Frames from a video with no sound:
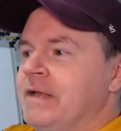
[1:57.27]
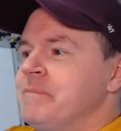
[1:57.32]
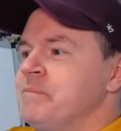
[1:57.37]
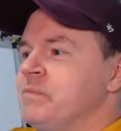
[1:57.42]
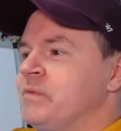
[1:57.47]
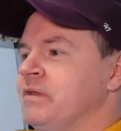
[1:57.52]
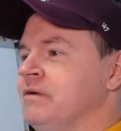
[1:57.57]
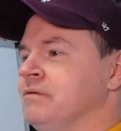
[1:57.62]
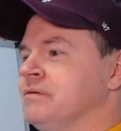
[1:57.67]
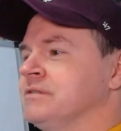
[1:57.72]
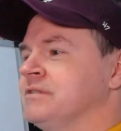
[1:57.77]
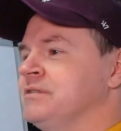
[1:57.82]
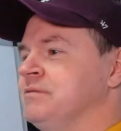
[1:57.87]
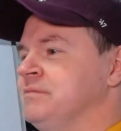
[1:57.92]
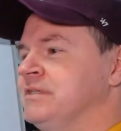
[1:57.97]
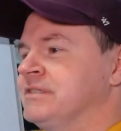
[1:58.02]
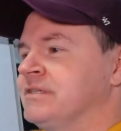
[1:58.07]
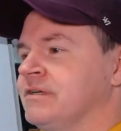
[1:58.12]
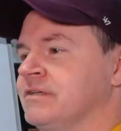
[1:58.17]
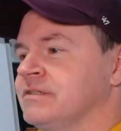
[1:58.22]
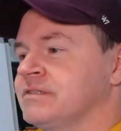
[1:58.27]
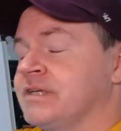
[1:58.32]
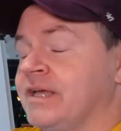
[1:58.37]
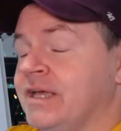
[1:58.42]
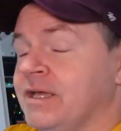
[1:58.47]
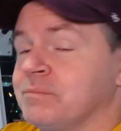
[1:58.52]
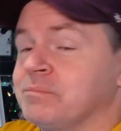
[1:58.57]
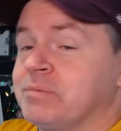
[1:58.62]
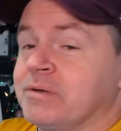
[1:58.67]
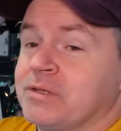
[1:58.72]
you know, when somebody tells you,
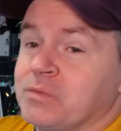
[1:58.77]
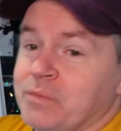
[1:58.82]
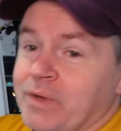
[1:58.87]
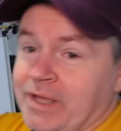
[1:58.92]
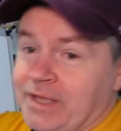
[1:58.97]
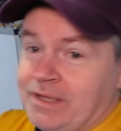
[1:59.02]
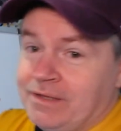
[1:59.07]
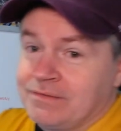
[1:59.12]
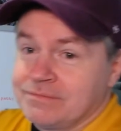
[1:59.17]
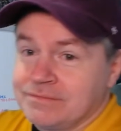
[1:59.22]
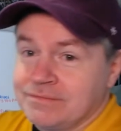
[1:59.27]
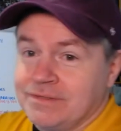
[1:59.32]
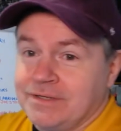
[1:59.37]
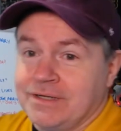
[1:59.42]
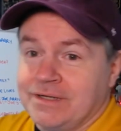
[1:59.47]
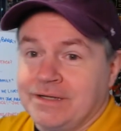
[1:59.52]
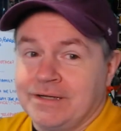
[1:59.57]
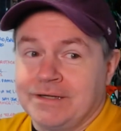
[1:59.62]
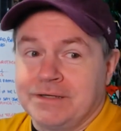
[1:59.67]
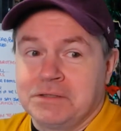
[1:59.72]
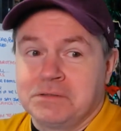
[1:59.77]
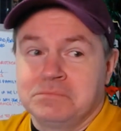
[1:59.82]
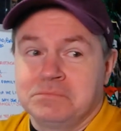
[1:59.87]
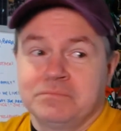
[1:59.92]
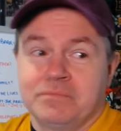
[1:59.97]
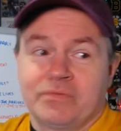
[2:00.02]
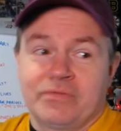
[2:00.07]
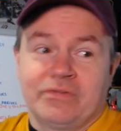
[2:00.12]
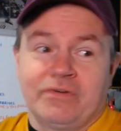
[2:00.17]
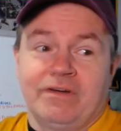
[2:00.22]
hey, by the way,
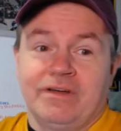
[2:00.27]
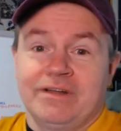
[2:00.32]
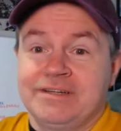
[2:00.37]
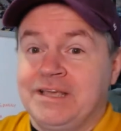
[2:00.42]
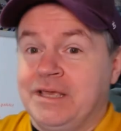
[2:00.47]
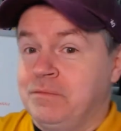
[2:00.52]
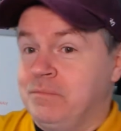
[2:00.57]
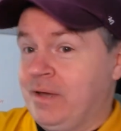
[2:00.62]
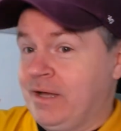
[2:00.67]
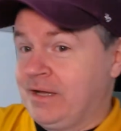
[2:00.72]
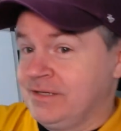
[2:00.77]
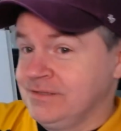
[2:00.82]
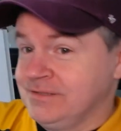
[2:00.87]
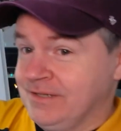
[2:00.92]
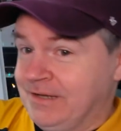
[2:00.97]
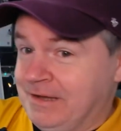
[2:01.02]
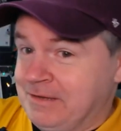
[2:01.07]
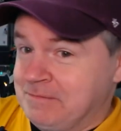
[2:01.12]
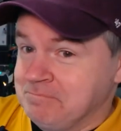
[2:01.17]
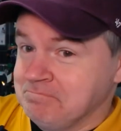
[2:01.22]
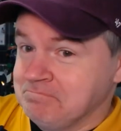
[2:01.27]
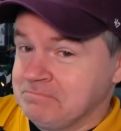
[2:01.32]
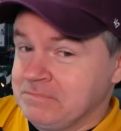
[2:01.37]
Thawne came back in time,